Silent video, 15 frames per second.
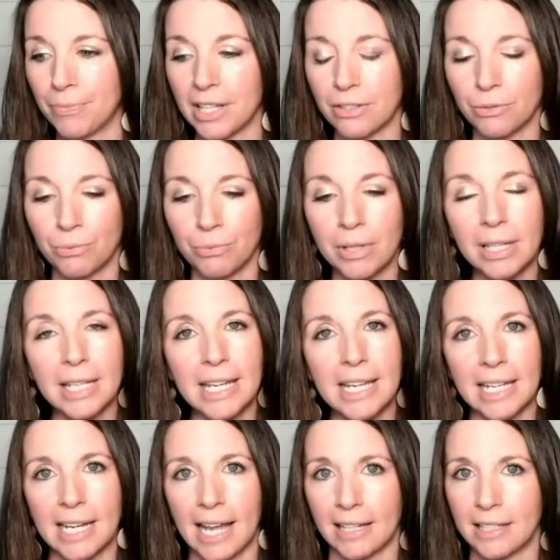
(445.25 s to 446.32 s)
it's really
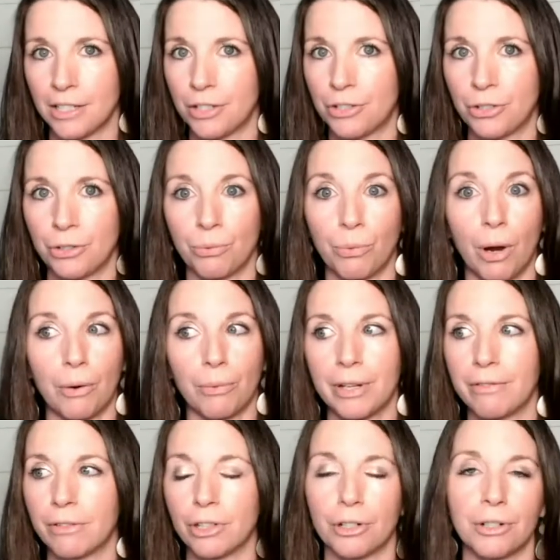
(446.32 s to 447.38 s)
connected to what
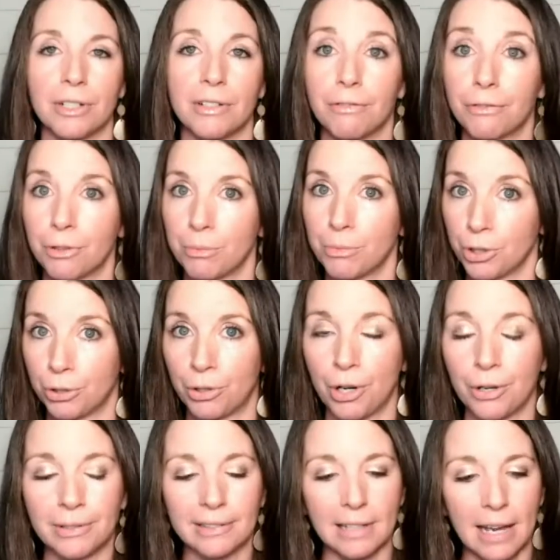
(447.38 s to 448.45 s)
we've learned from
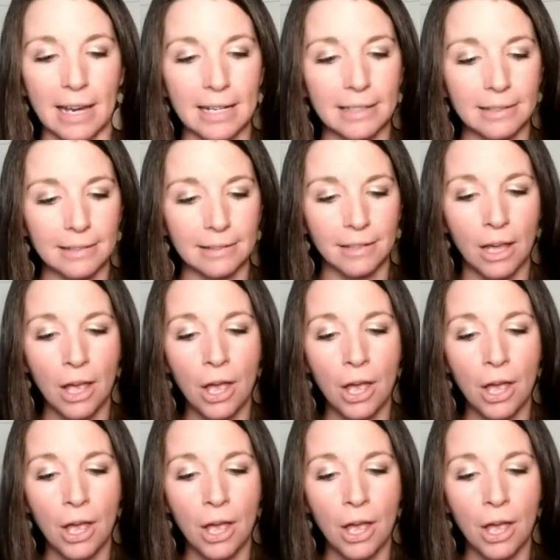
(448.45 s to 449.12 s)
neuroscience